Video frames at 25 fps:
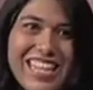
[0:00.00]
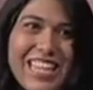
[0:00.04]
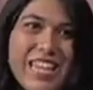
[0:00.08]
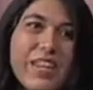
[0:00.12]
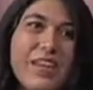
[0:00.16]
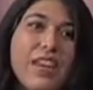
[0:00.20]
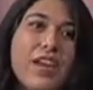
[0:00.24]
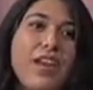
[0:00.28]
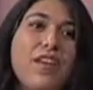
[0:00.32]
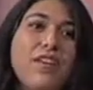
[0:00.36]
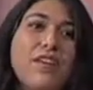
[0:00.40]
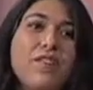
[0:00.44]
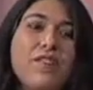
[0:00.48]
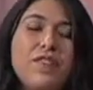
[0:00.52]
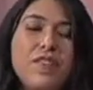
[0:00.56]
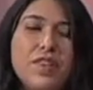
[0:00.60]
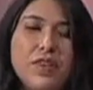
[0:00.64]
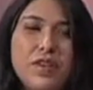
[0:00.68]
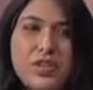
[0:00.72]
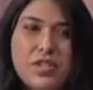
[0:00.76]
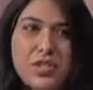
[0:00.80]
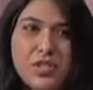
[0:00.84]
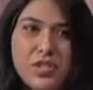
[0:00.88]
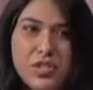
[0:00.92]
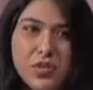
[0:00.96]
They are
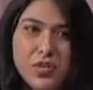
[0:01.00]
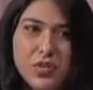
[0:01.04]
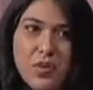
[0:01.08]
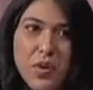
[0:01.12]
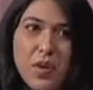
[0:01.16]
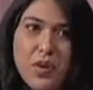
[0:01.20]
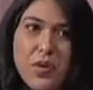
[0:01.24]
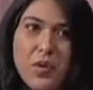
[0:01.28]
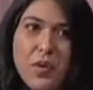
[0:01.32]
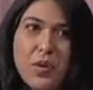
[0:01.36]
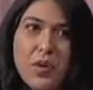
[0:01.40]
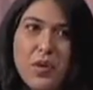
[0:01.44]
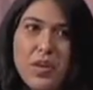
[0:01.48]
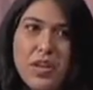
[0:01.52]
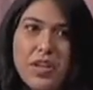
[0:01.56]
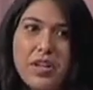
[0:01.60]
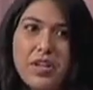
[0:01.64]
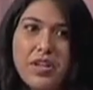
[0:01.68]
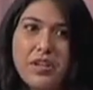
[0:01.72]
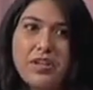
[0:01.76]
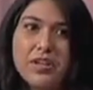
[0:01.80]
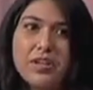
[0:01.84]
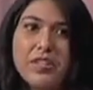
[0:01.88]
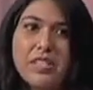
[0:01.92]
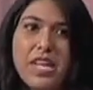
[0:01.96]
very strong
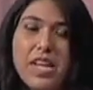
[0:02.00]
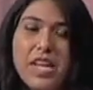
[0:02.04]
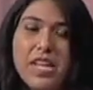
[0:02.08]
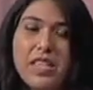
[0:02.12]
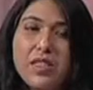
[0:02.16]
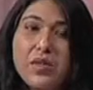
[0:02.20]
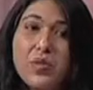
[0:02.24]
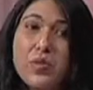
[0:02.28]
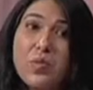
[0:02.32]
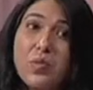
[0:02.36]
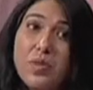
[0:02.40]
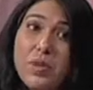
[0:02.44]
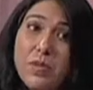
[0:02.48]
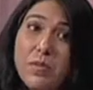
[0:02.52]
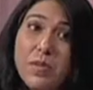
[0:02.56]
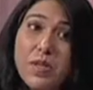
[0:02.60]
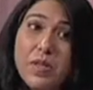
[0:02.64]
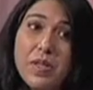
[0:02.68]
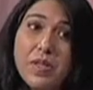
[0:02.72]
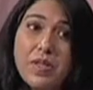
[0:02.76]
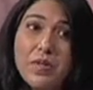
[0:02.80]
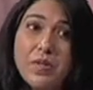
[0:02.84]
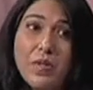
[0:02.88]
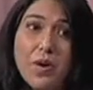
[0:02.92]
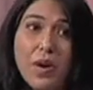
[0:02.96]
warriors, and the
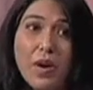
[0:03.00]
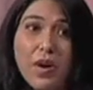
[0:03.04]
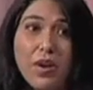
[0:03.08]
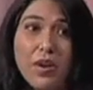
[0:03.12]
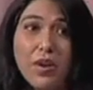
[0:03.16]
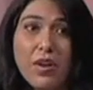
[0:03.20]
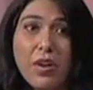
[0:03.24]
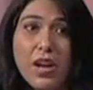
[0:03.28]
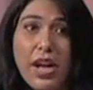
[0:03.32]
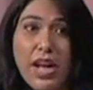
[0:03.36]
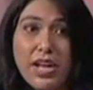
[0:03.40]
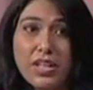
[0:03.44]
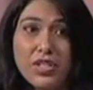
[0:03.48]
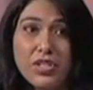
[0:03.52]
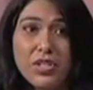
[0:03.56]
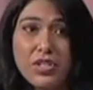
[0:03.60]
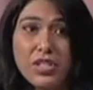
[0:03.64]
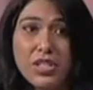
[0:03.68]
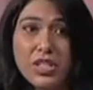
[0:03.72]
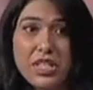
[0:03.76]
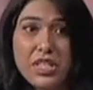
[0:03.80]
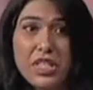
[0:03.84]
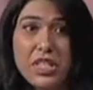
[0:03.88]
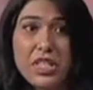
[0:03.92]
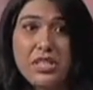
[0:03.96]
women are
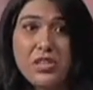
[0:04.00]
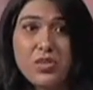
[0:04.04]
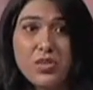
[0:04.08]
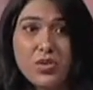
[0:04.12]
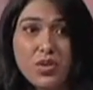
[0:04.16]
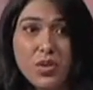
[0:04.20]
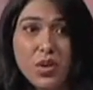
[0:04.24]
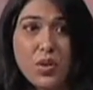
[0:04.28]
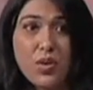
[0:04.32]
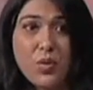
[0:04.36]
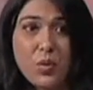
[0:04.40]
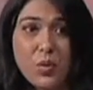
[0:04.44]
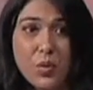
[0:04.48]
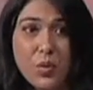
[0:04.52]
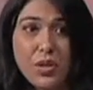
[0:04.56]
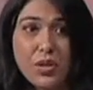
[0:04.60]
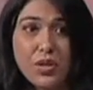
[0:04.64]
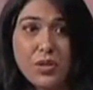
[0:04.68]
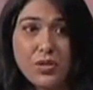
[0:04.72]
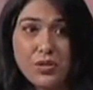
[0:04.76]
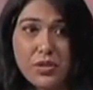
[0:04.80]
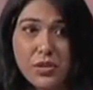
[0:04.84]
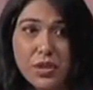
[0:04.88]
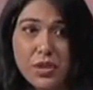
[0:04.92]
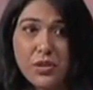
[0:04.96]
actually strong
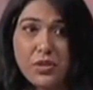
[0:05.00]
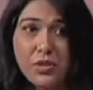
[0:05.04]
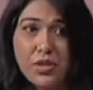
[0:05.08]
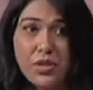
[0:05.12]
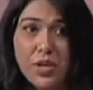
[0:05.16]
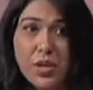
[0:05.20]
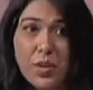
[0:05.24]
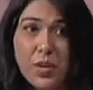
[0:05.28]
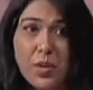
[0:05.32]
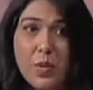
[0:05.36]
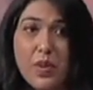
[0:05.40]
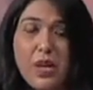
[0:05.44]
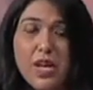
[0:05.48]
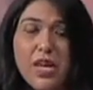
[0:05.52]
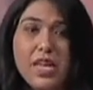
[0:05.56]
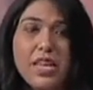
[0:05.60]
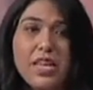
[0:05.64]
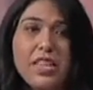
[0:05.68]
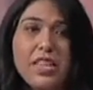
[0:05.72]
warriors also.